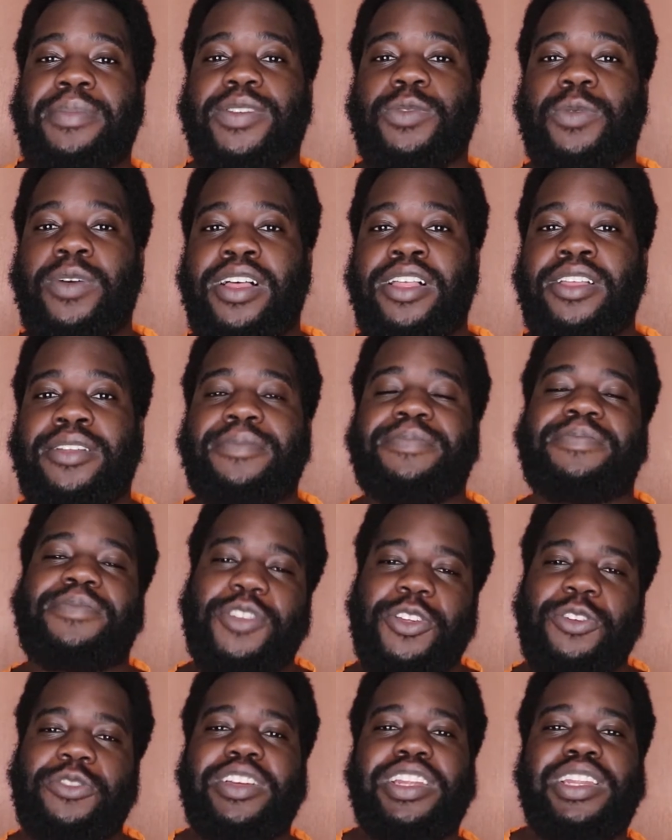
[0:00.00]
as well,
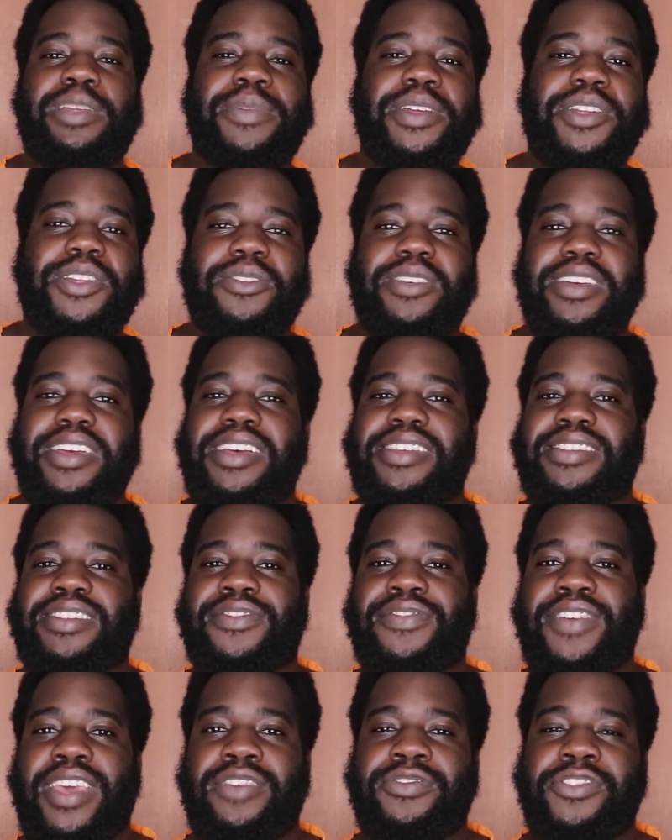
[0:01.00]
you'd really be doing us
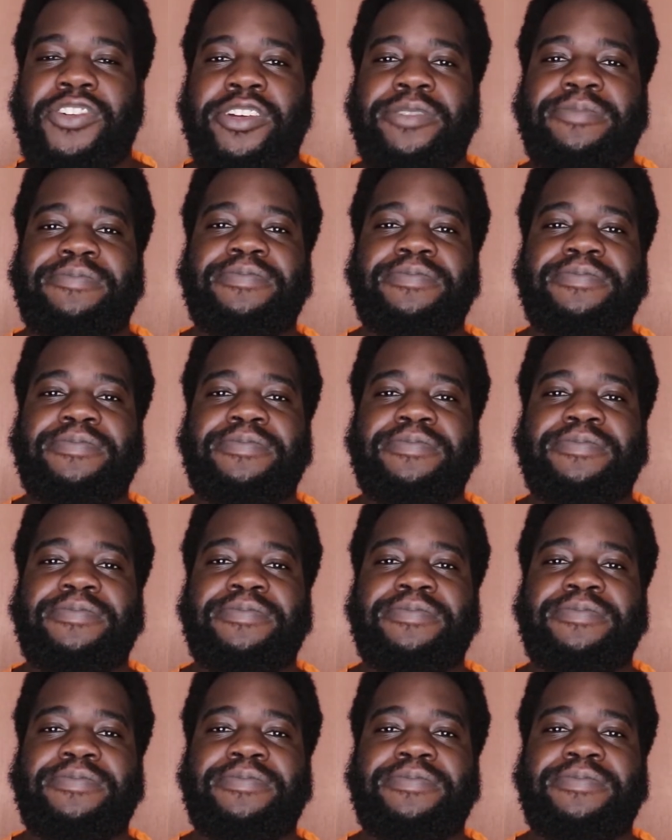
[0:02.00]
a favor.